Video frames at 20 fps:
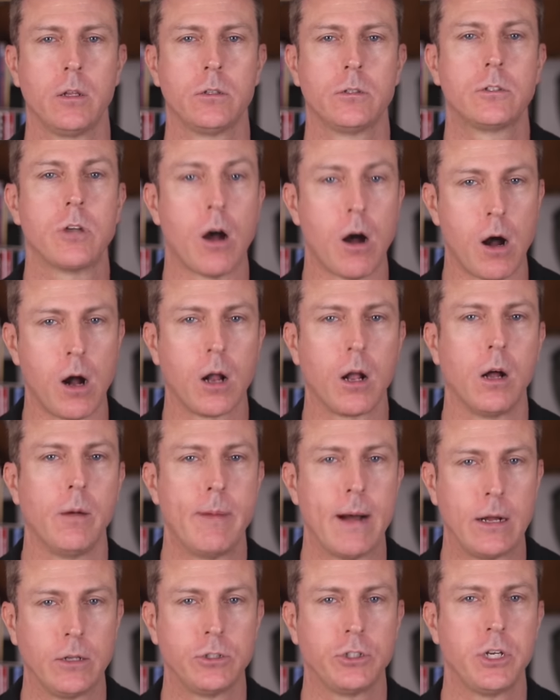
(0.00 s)
talk
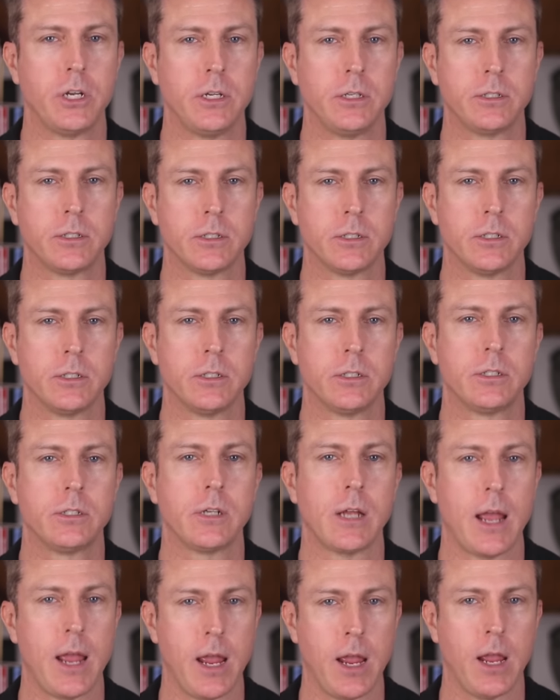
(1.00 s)
about Jesus
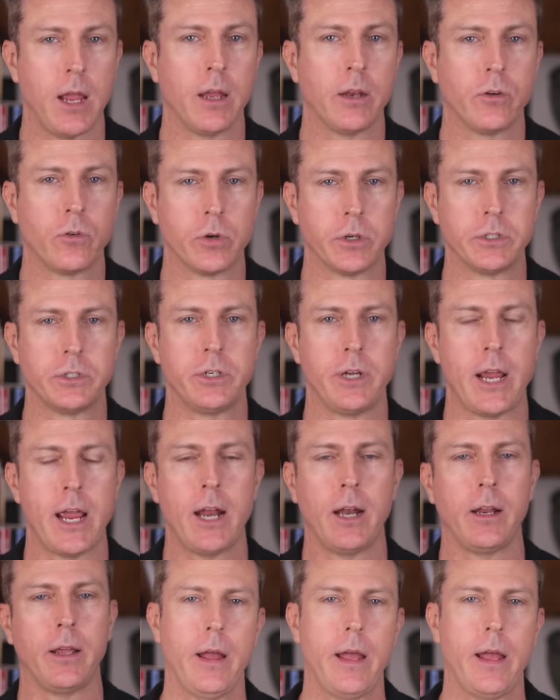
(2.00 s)
and Christianity.